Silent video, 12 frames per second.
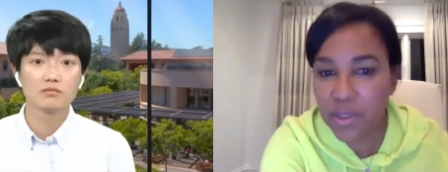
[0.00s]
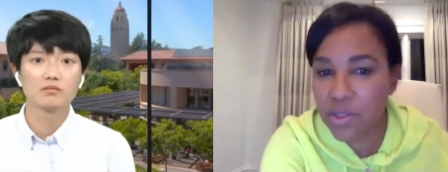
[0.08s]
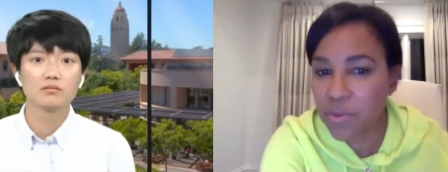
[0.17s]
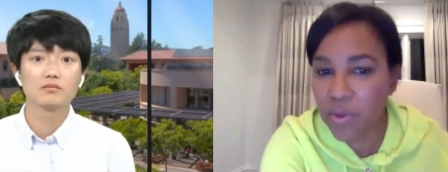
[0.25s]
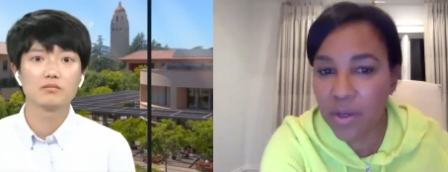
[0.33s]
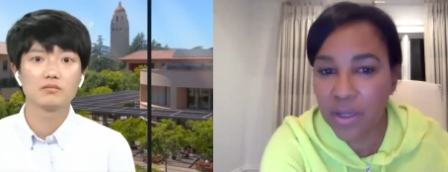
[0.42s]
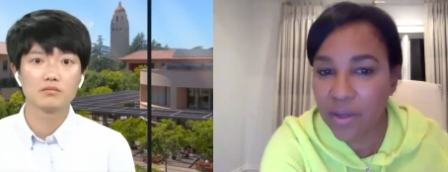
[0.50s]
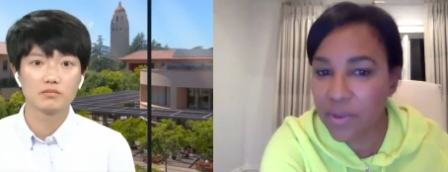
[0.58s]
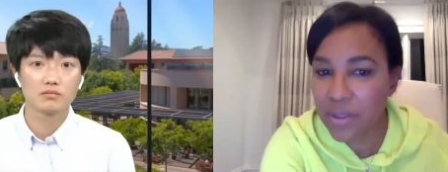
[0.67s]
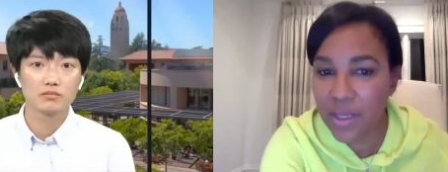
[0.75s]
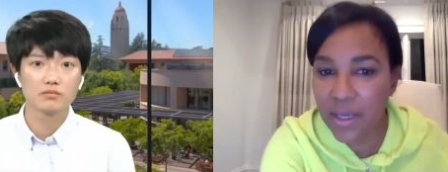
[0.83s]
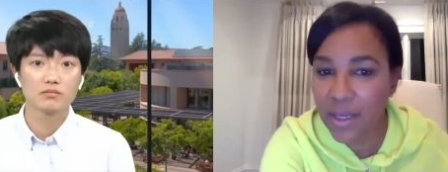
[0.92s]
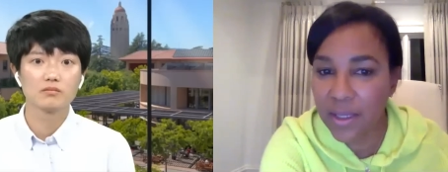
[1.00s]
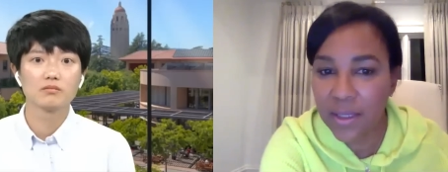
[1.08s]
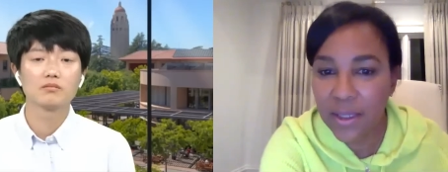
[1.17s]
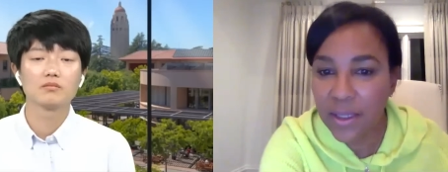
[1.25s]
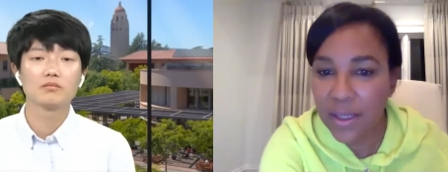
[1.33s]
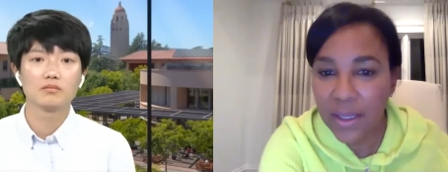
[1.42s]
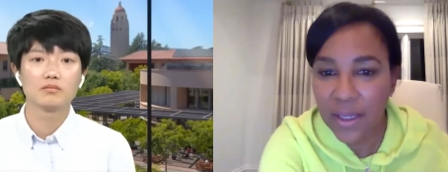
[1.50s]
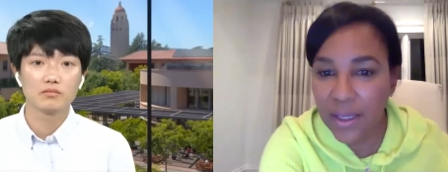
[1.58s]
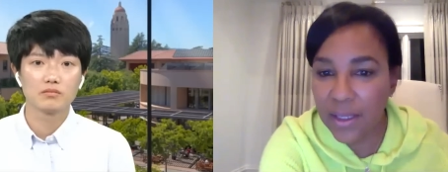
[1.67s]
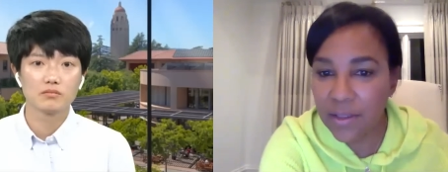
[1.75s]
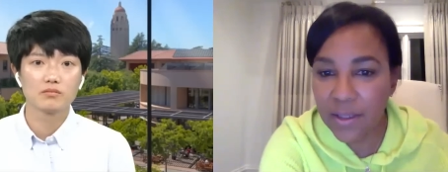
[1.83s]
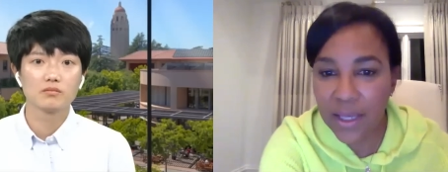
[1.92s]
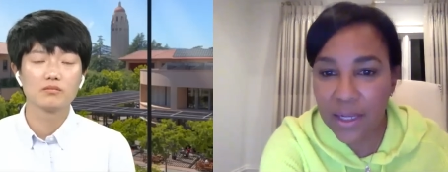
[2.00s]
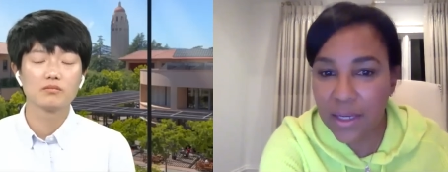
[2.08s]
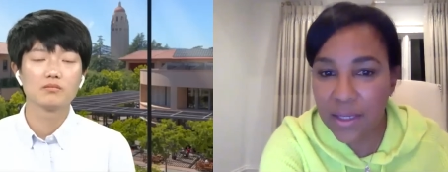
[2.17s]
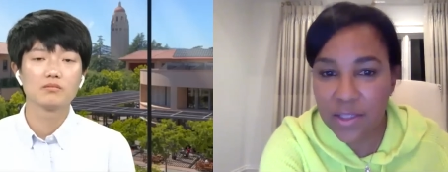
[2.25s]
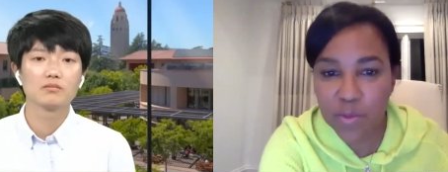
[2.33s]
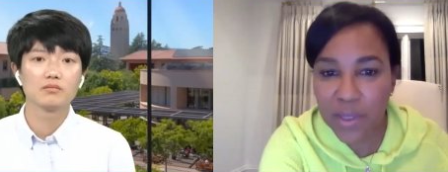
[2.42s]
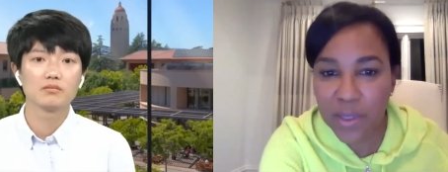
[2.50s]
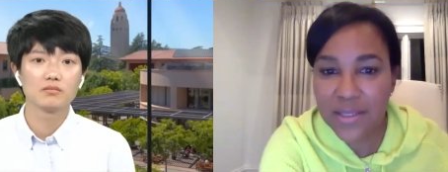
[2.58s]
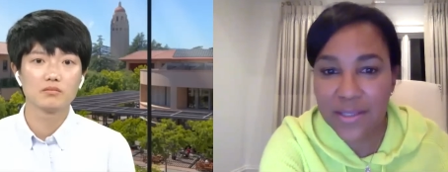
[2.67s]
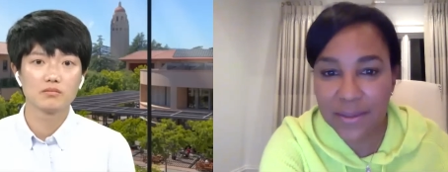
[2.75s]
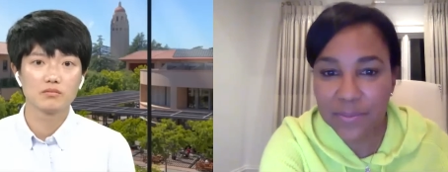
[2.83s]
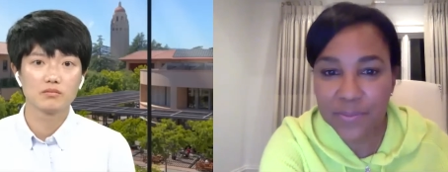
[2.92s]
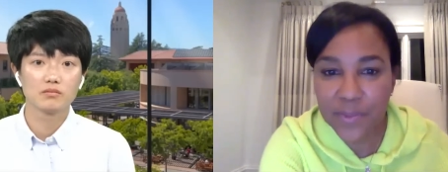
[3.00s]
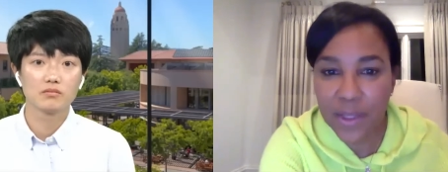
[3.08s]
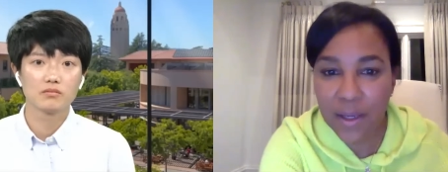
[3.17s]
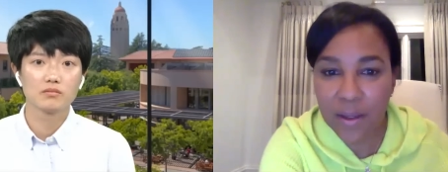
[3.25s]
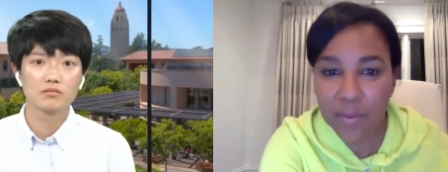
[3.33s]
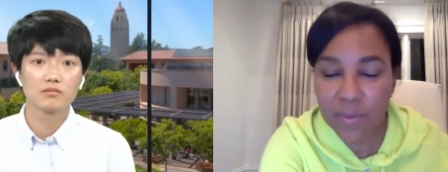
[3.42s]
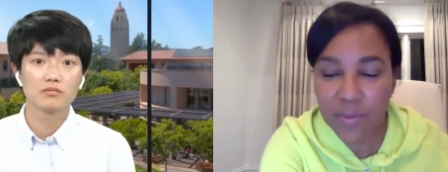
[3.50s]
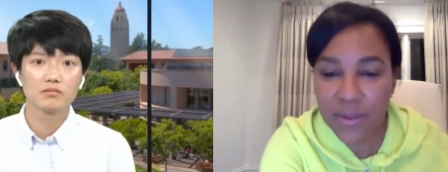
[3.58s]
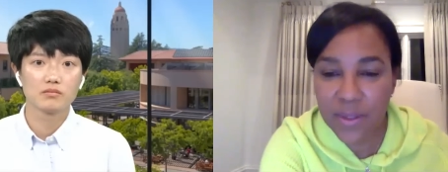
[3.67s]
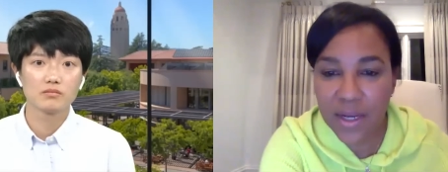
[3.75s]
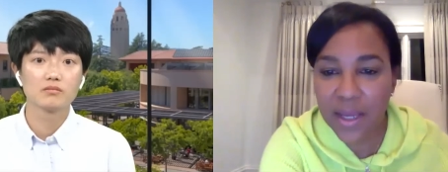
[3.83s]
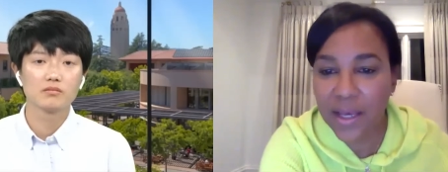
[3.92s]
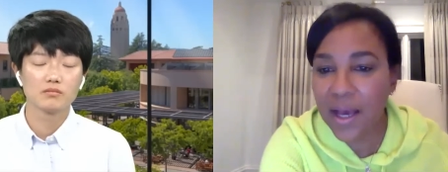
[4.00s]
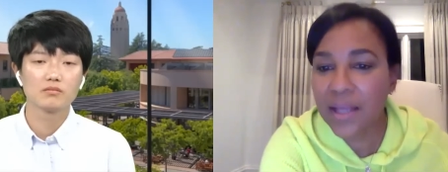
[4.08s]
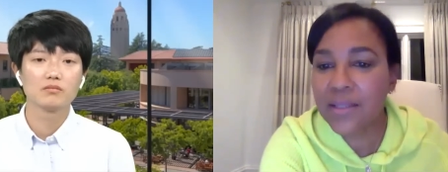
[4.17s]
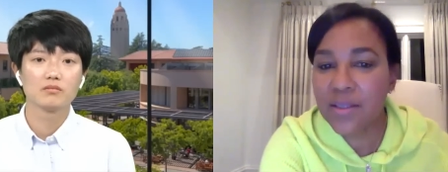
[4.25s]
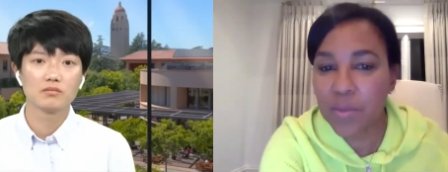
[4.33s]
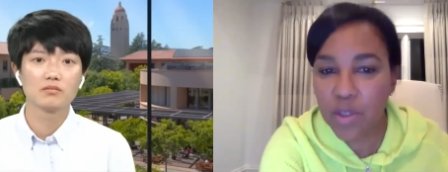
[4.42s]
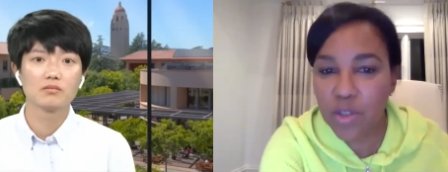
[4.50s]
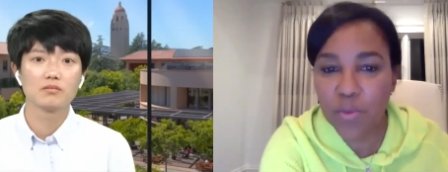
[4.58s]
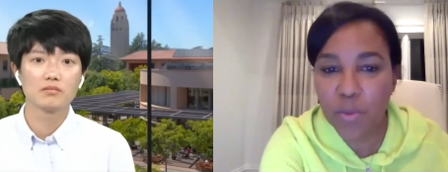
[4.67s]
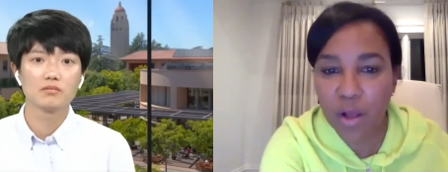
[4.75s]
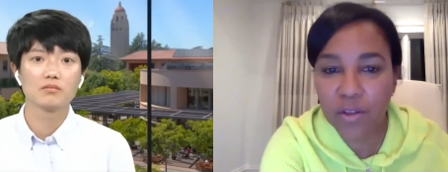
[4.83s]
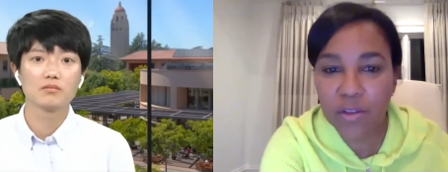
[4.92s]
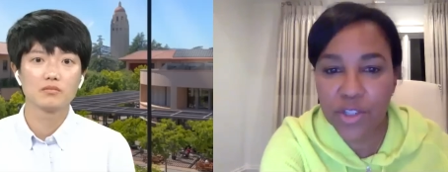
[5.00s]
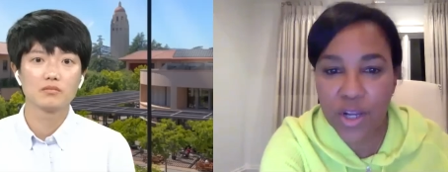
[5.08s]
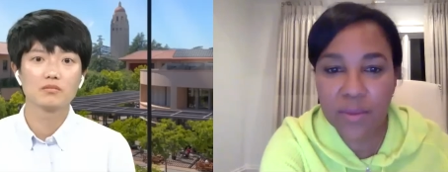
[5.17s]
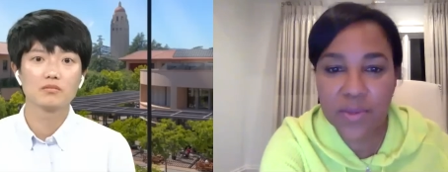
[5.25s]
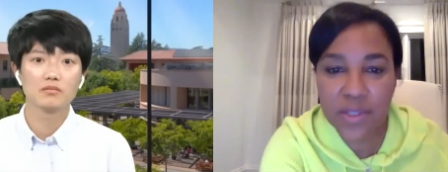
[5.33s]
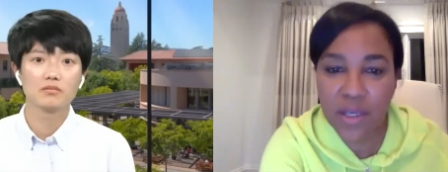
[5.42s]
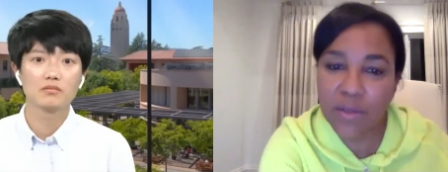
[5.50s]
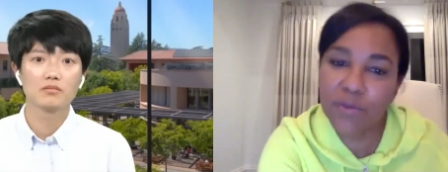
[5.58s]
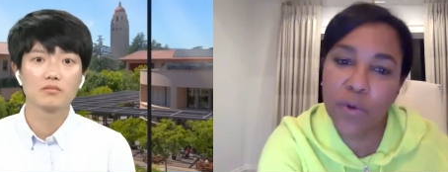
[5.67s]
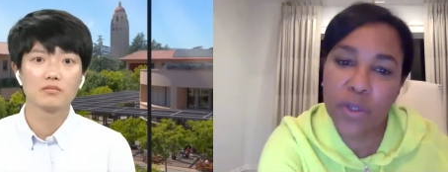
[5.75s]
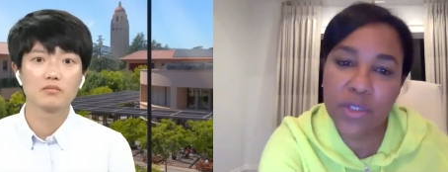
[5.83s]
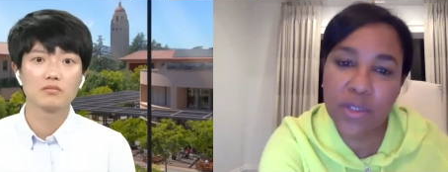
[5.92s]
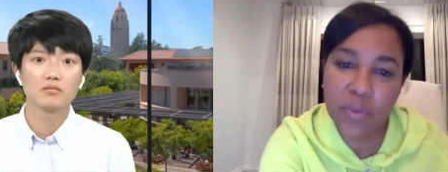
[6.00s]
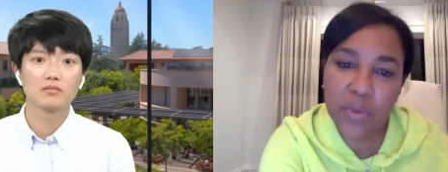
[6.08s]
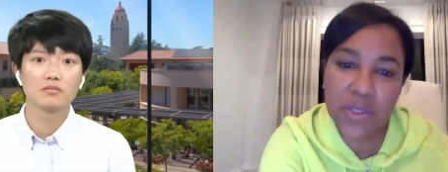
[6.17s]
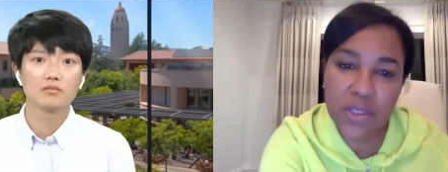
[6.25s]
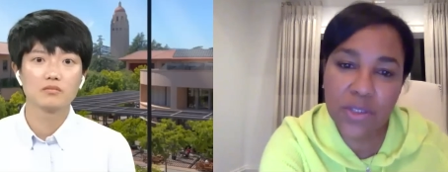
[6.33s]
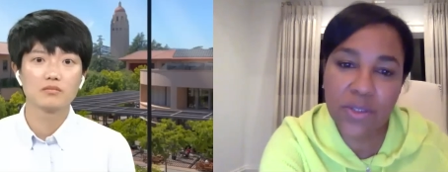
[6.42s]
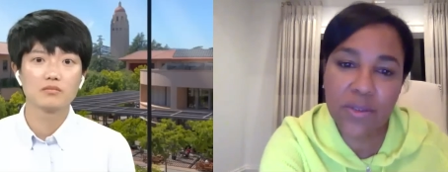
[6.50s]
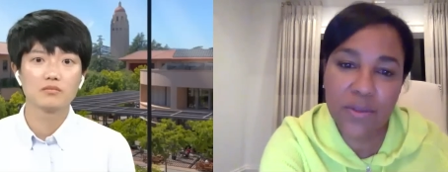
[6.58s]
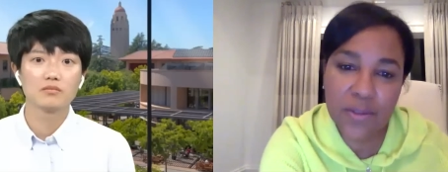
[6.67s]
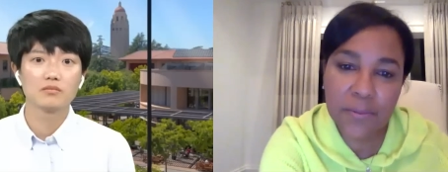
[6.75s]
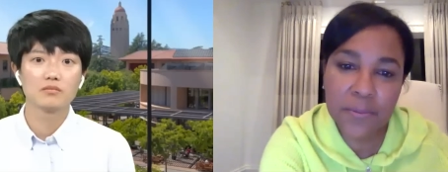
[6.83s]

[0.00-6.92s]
Speaker 1: it to work every day and look at it as a blessing um, that i got some of the smaller jobs the unfortunate positions